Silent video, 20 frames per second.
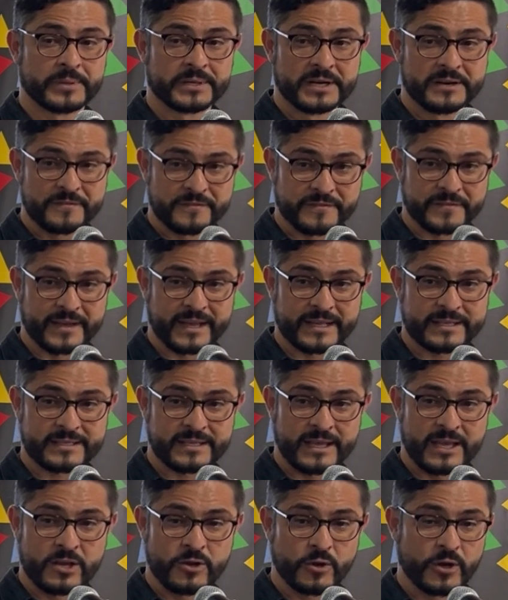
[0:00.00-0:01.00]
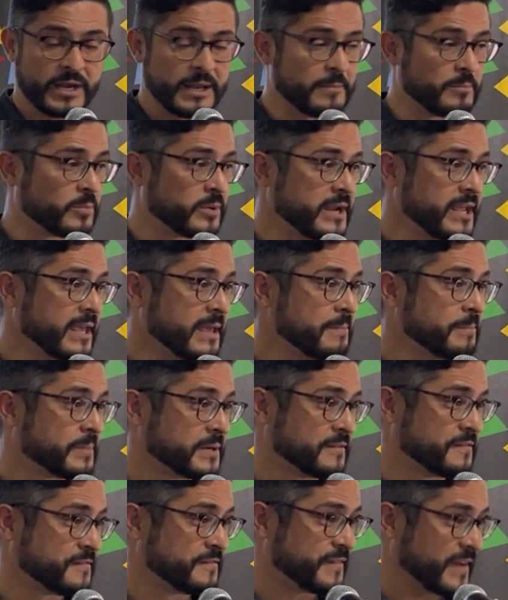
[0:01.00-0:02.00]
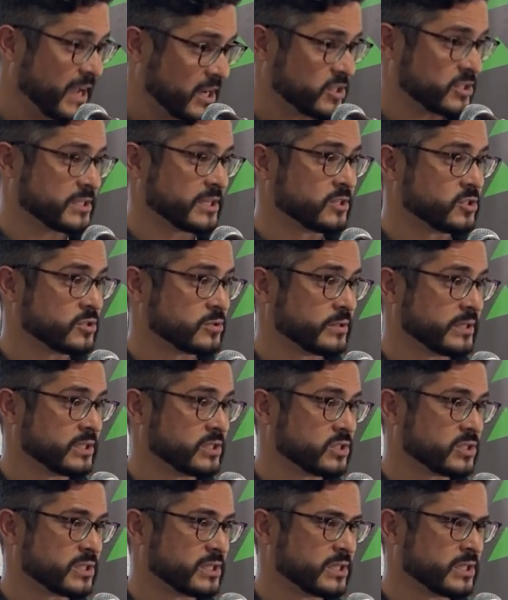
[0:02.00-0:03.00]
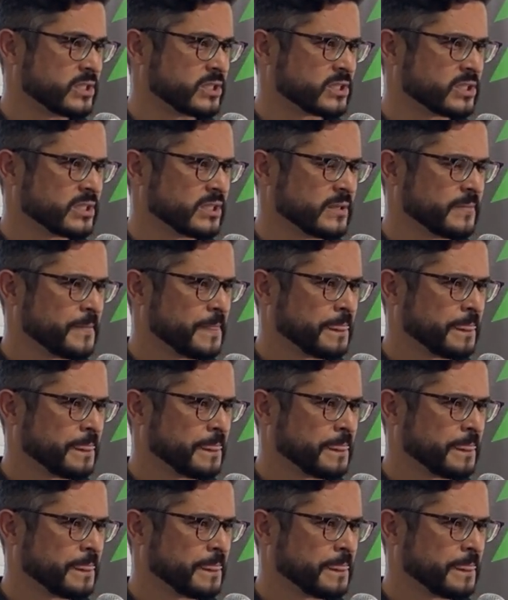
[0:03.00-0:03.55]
imperfect and you're going to bring imperfection to the church.